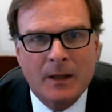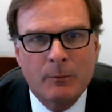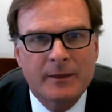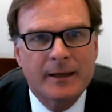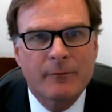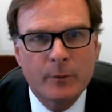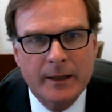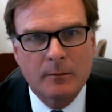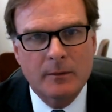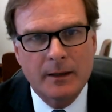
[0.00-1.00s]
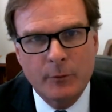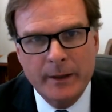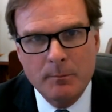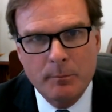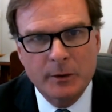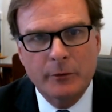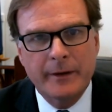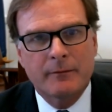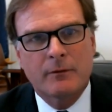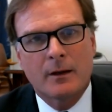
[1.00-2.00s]
And we think if we can build
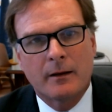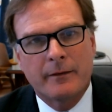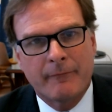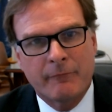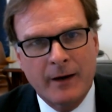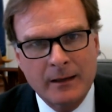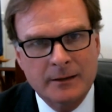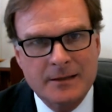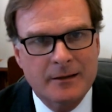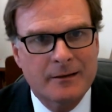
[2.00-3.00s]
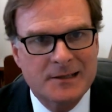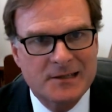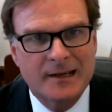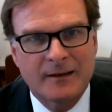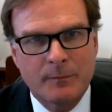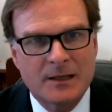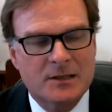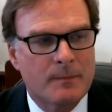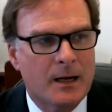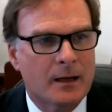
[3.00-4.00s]
that voluntary
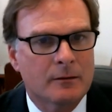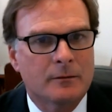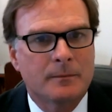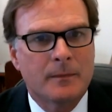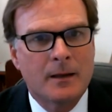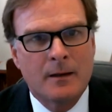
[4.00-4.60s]
incentive-based model,